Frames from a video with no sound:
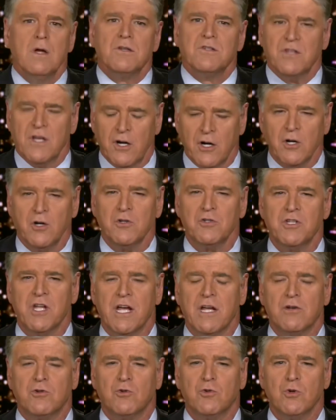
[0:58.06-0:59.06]
Senator
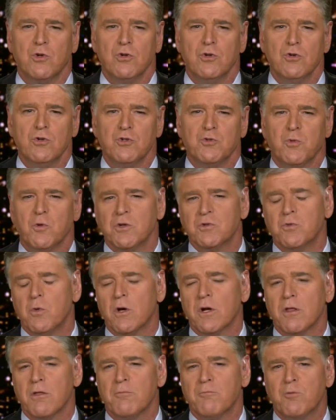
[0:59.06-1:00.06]
Ted Cruz was
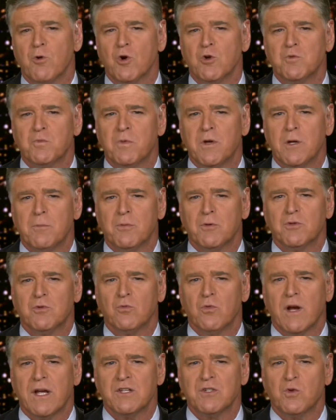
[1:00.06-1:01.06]
one of the first people
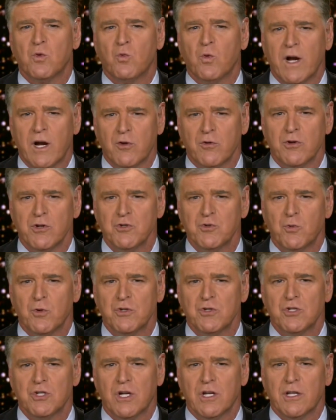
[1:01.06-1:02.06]
to raise awareness
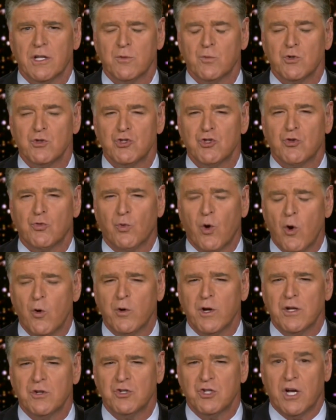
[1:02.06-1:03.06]
when Shelley was
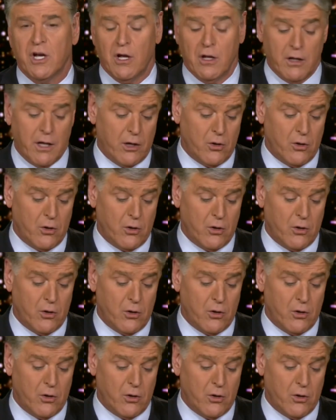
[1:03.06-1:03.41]
thrown in jail.